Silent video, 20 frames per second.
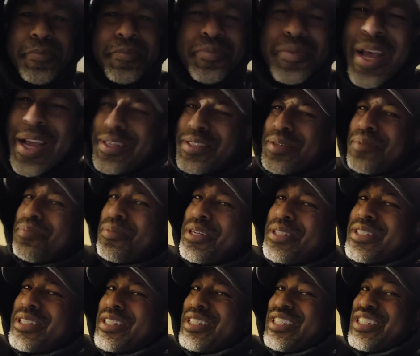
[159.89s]
Not to
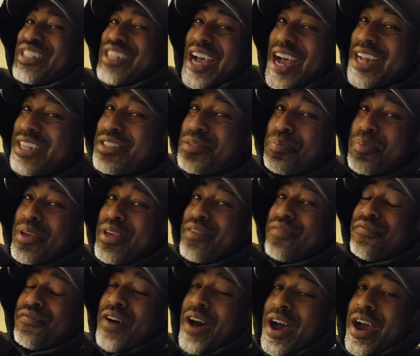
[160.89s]
mention shots
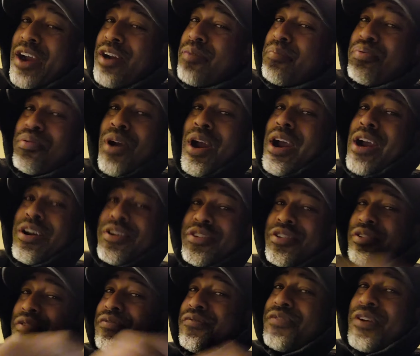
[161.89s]
being fired prior to
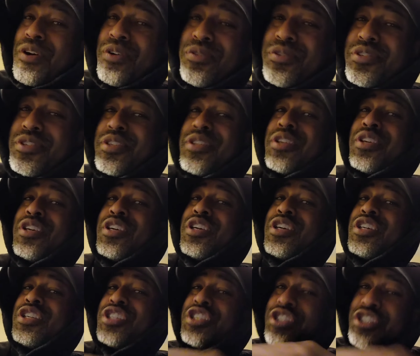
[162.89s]
the first
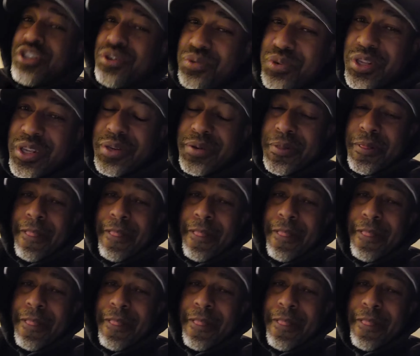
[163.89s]
Shooting.